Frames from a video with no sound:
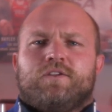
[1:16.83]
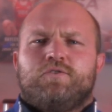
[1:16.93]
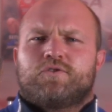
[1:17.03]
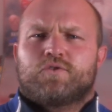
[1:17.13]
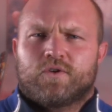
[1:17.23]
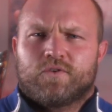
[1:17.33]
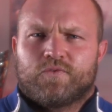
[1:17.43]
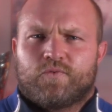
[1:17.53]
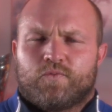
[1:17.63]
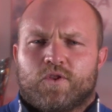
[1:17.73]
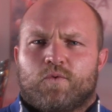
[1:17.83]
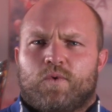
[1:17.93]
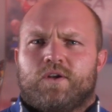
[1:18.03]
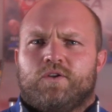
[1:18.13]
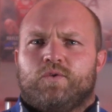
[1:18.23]
you sort of were the
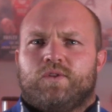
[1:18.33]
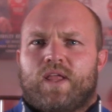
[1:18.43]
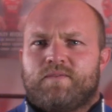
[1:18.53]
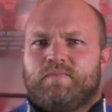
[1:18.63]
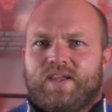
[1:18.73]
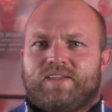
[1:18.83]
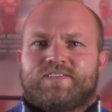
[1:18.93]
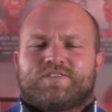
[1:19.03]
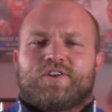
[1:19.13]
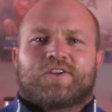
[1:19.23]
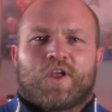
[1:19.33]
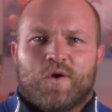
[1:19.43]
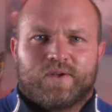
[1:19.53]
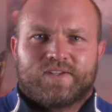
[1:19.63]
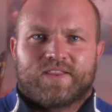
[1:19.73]
one who led me to start
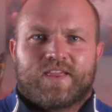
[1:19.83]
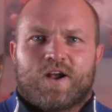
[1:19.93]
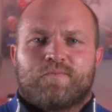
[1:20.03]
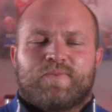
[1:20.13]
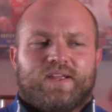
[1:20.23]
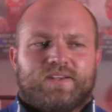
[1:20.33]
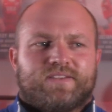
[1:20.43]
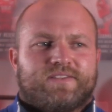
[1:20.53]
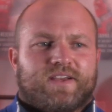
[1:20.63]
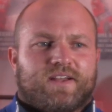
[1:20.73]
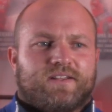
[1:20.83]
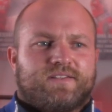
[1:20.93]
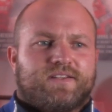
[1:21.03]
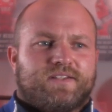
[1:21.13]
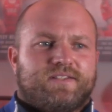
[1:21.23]
going to therapy to,
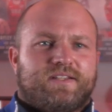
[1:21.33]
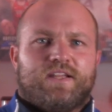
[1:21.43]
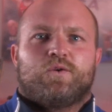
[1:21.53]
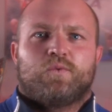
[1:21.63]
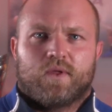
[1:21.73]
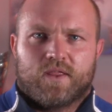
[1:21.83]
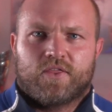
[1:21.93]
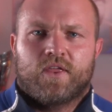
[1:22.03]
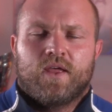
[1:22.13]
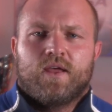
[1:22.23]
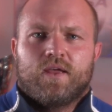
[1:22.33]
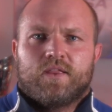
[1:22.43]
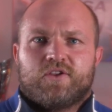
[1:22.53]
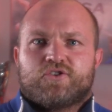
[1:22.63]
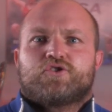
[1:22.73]
to deal with
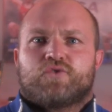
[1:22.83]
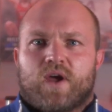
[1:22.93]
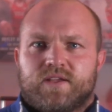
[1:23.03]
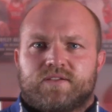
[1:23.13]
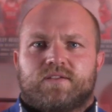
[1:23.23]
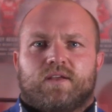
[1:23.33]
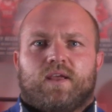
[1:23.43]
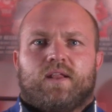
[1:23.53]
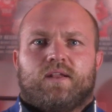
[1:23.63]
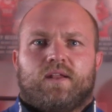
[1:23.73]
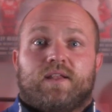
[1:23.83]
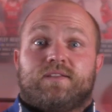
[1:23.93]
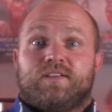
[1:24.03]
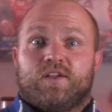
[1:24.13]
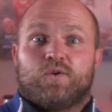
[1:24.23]
the stress and, and
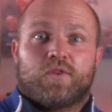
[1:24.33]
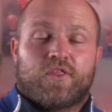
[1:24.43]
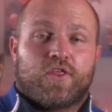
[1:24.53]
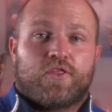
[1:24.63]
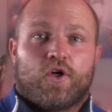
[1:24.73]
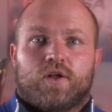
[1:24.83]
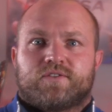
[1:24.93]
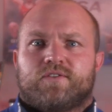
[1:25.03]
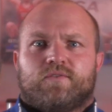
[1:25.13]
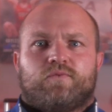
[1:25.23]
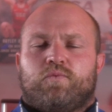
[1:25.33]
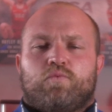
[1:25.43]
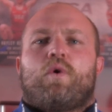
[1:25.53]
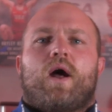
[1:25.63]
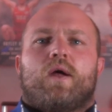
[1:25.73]
to deal with the thoughts of
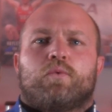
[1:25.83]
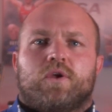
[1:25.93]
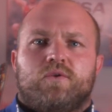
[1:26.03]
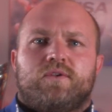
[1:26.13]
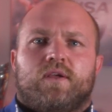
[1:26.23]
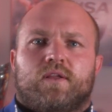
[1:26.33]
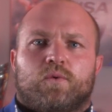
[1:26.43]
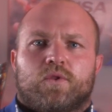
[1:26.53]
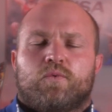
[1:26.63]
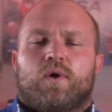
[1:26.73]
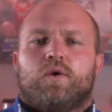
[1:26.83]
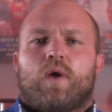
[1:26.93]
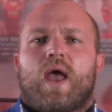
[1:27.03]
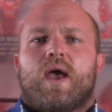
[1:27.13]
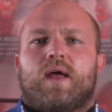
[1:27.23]
why were you dealing with what you
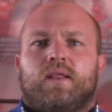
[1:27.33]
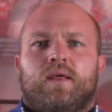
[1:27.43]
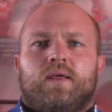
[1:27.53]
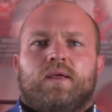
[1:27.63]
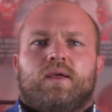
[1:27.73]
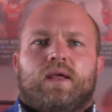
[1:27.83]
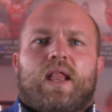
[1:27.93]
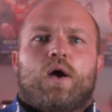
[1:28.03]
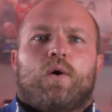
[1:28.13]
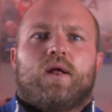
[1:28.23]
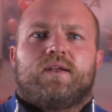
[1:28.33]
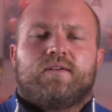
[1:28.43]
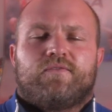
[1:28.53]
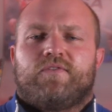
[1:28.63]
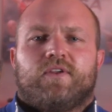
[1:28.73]
had and how I
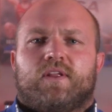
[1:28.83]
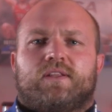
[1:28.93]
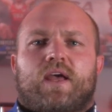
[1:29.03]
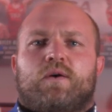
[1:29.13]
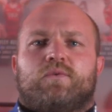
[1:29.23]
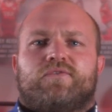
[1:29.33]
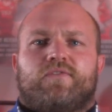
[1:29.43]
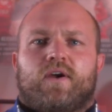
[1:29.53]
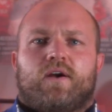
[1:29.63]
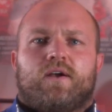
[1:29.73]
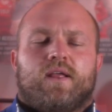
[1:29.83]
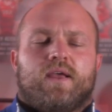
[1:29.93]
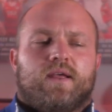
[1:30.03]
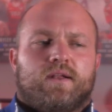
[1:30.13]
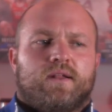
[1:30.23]
didn't feel like that was fair and,
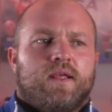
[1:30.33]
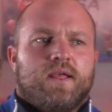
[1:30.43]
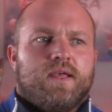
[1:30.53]
and,